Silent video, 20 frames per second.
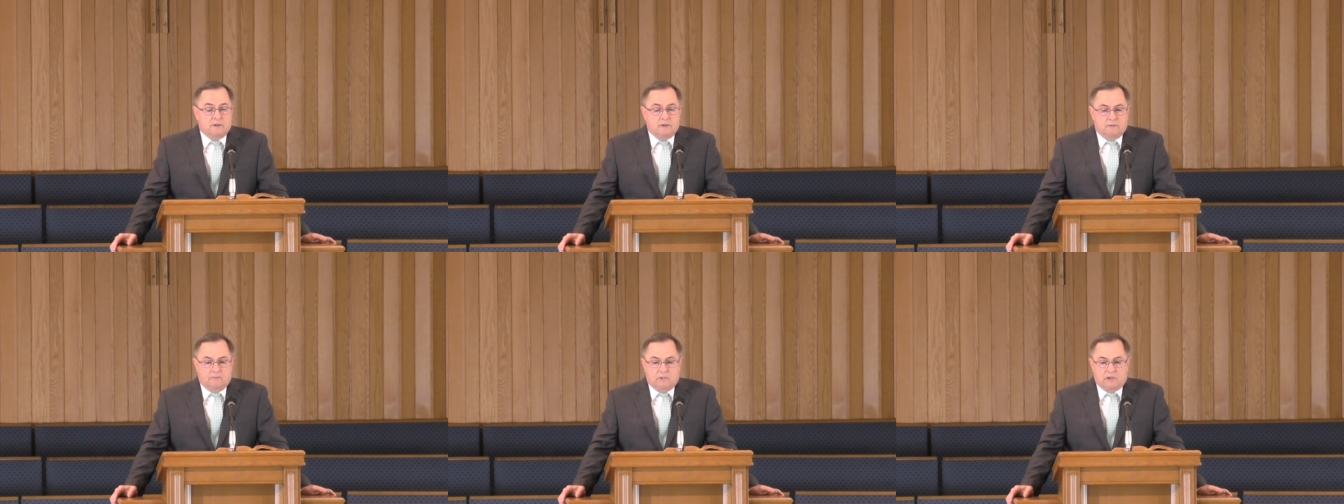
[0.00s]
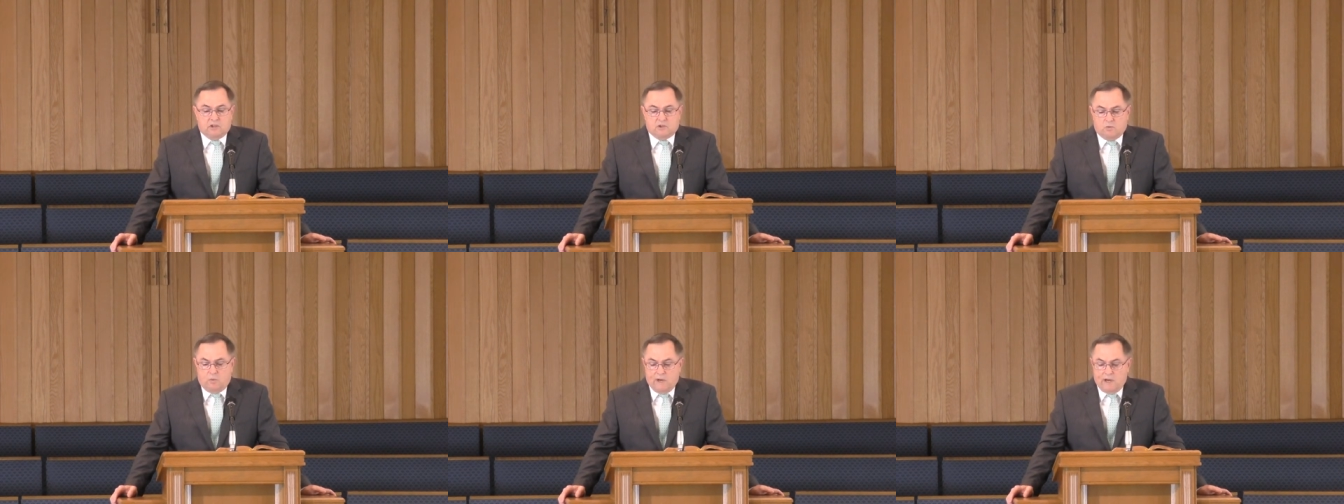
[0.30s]

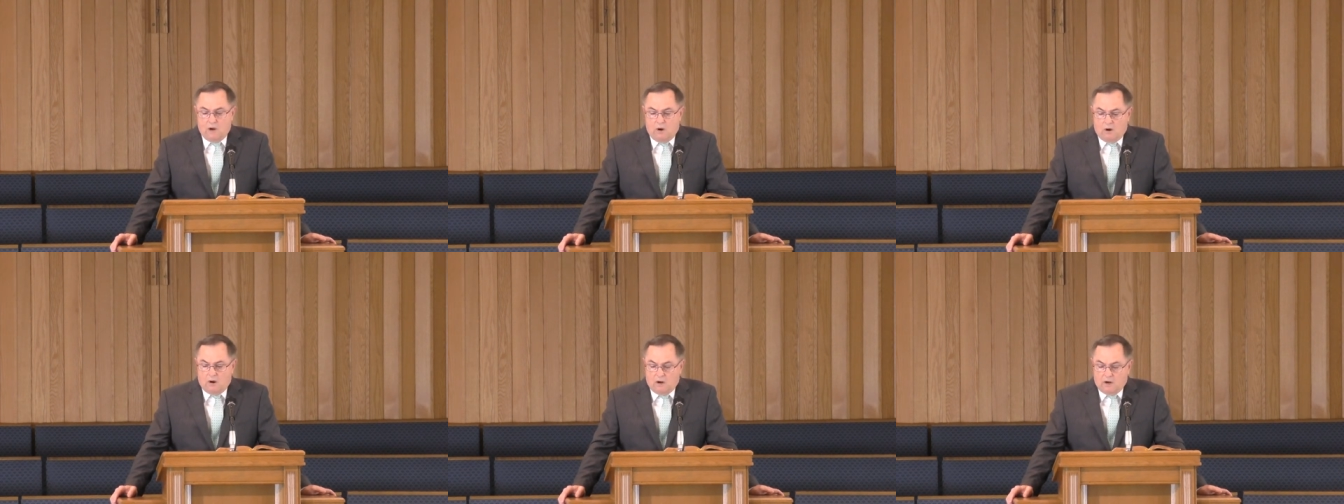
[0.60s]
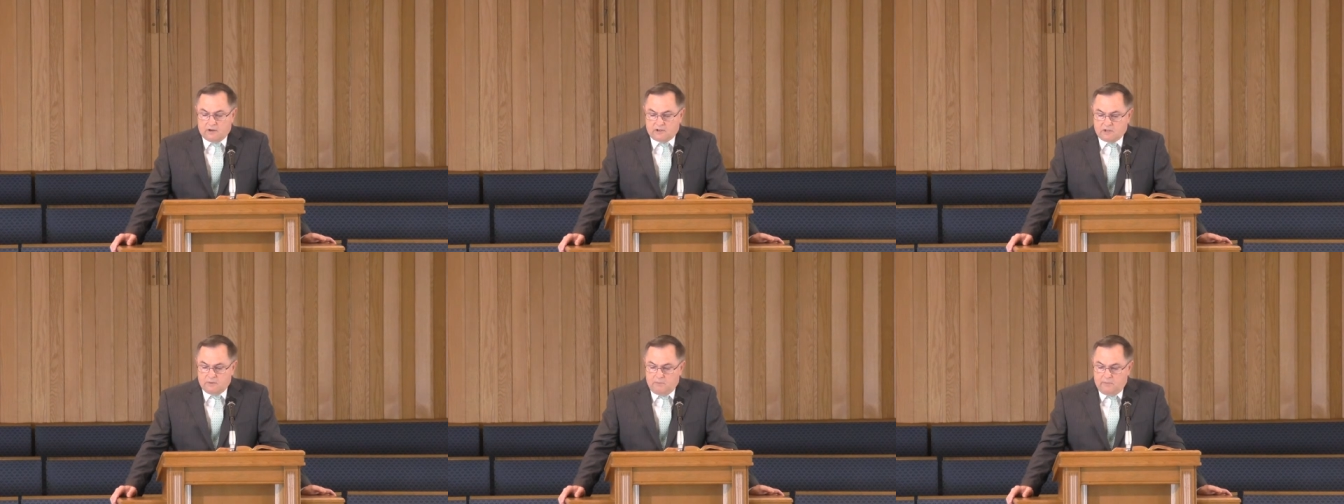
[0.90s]
because we are
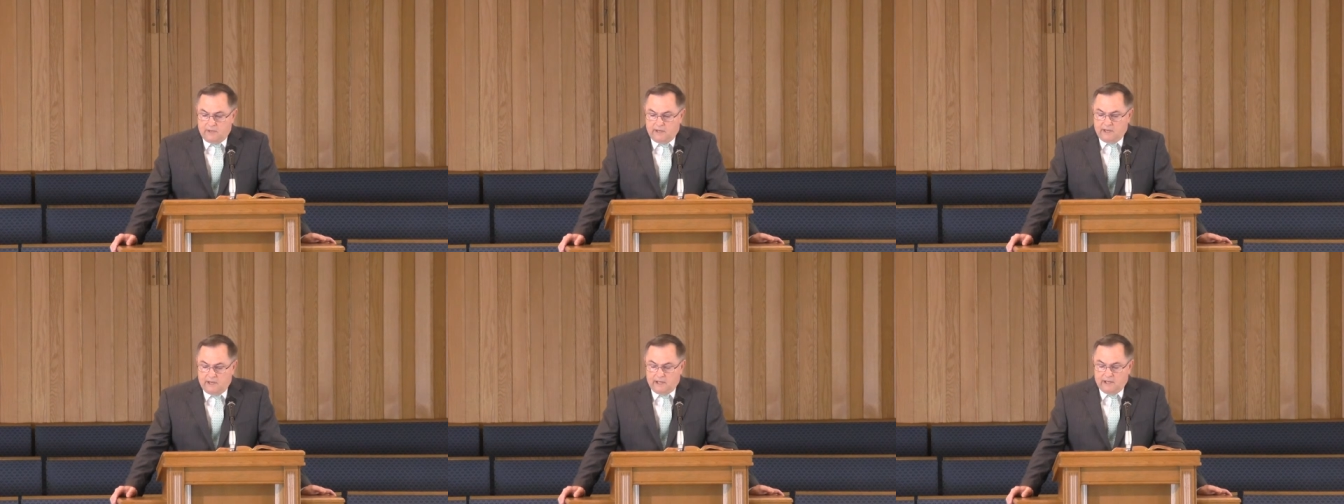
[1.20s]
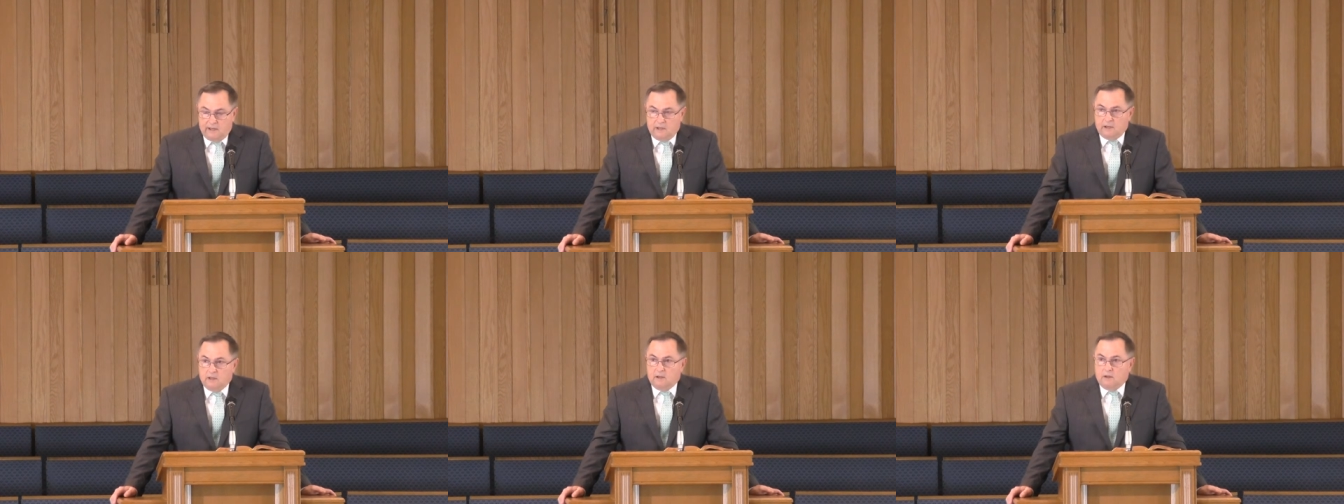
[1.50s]
to
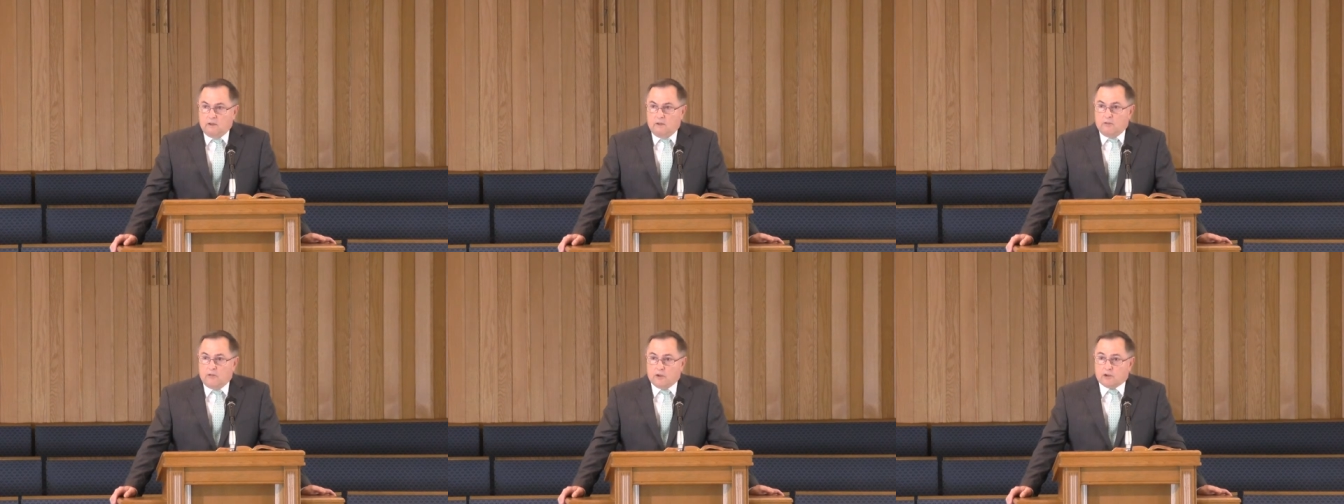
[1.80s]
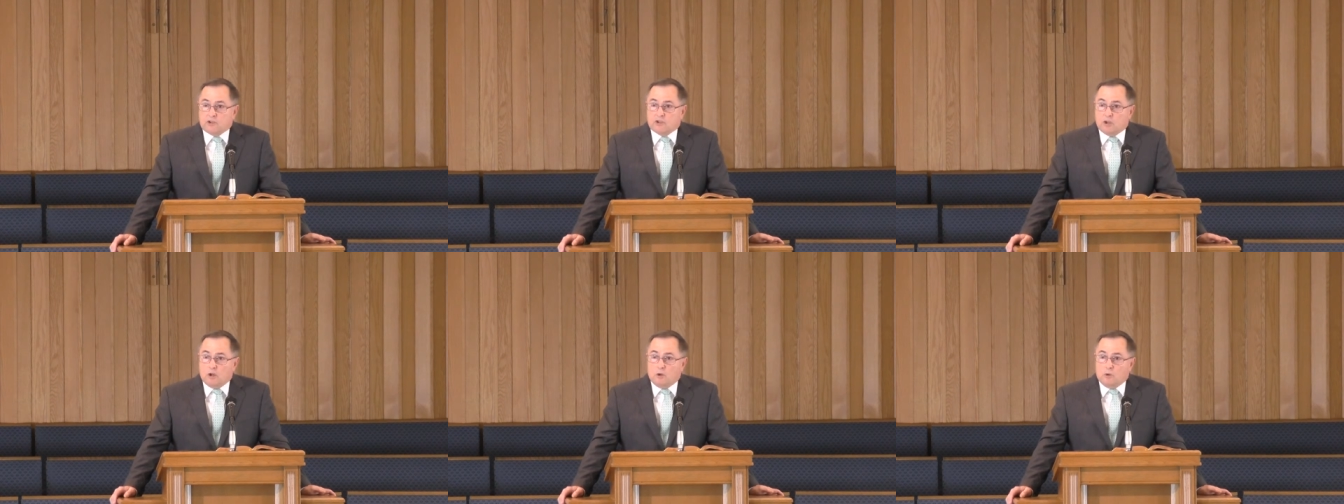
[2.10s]
be the
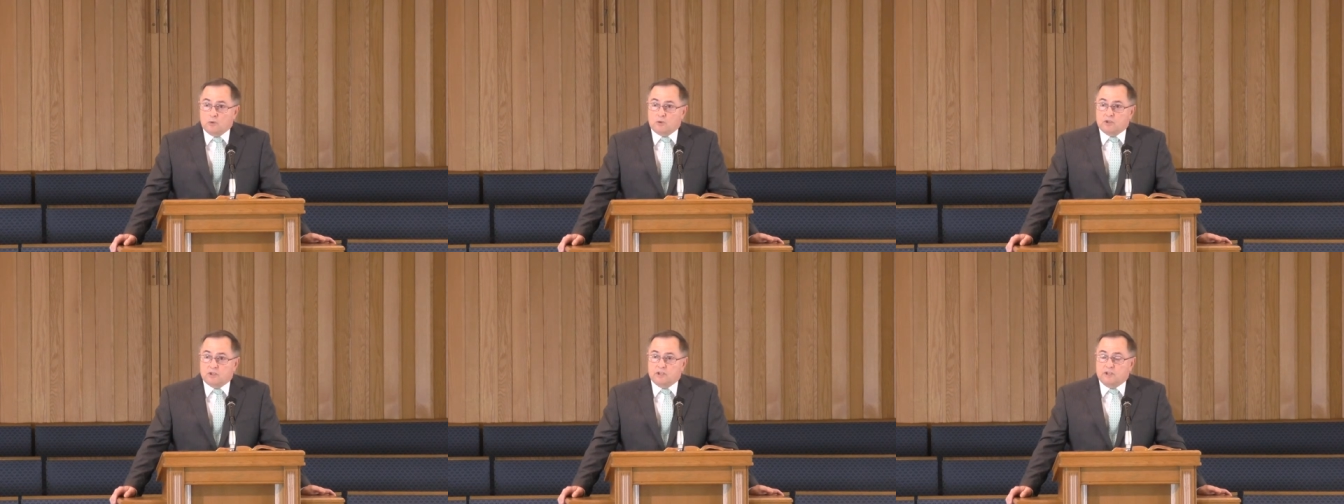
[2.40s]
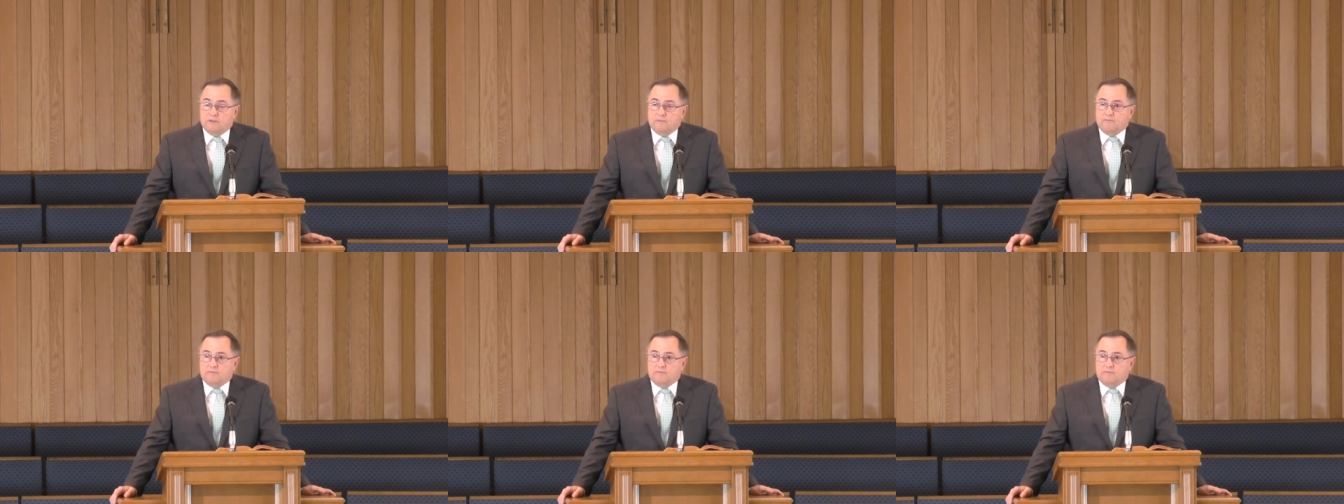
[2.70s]
solution.